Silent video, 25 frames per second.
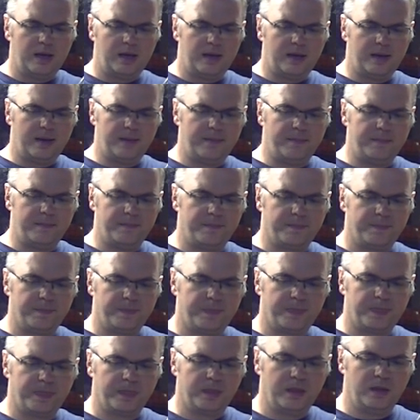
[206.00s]

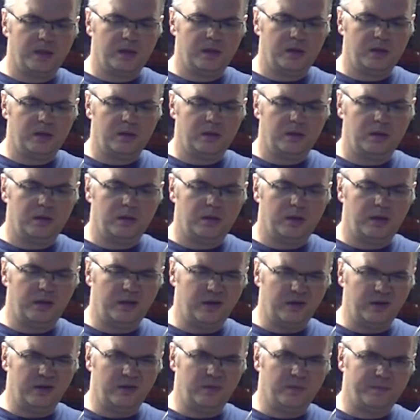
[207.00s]
and
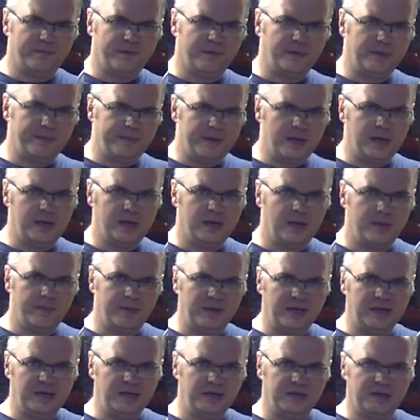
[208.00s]
that'd probably be a
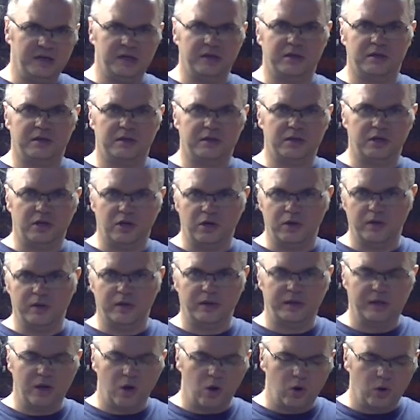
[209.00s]
bit easier to do
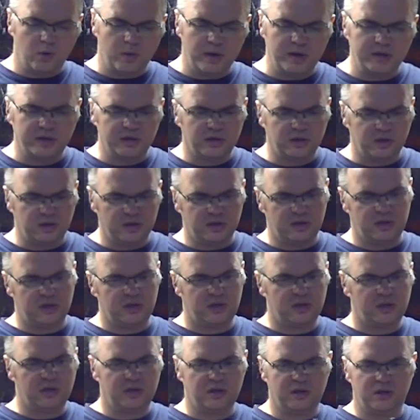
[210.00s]
than the older
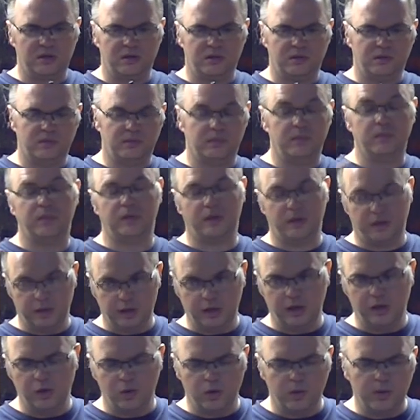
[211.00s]
ones, than the
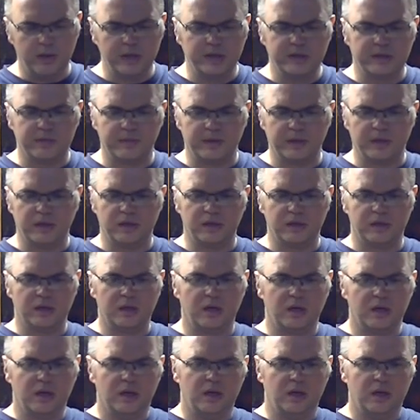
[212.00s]
newer ones, because